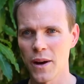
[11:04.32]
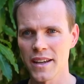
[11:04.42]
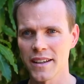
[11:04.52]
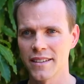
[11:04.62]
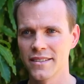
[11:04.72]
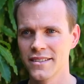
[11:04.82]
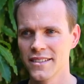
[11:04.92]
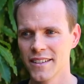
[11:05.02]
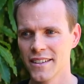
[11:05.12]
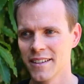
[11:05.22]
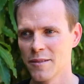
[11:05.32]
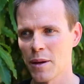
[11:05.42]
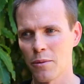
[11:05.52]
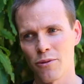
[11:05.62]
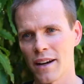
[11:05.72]
week, and
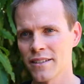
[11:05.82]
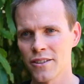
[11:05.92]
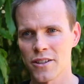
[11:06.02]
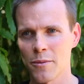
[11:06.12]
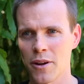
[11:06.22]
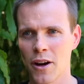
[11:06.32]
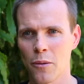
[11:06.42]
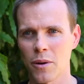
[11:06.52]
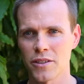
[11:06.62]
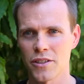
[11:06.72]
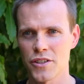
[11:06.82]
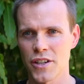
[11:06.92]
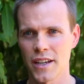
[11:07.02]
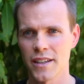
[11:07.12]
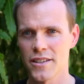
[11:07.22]
people writing just about how much has
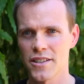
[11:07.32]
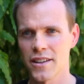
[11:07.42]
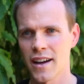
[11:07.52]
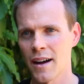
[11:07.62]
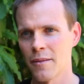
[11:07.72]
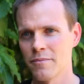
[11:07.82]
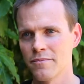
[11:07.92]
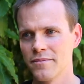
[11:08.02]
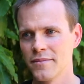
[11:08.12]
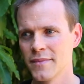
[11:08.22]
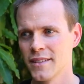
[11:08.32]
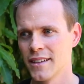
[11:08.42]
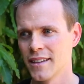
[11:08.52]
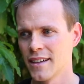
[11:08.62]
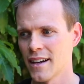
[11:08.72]
changed. Not
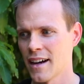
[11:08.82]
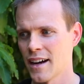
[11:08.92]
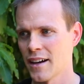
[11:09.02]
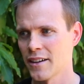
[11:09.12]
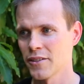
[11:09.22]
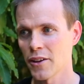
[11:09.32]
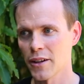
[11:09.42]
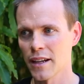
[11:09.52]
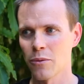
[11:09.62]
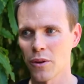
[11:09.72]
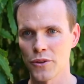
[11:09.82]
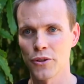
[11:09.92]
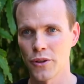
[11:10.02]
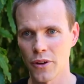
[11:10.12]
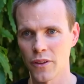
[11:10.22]
only what they're
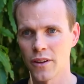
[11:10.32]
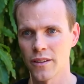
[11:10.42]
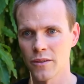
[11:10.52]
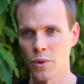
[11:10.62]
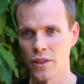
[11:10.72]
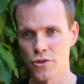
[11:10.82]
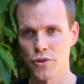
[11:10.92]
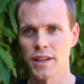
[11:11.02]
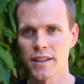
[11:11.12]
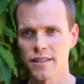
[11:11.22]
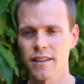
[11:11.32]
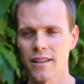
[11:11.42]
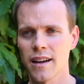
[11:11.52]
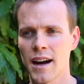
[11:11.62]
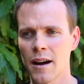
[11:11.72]
doing when they're training,
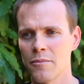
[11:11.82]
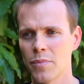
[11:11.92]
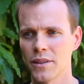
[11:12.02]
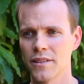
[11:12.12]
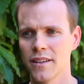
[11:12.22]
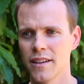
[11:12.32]
but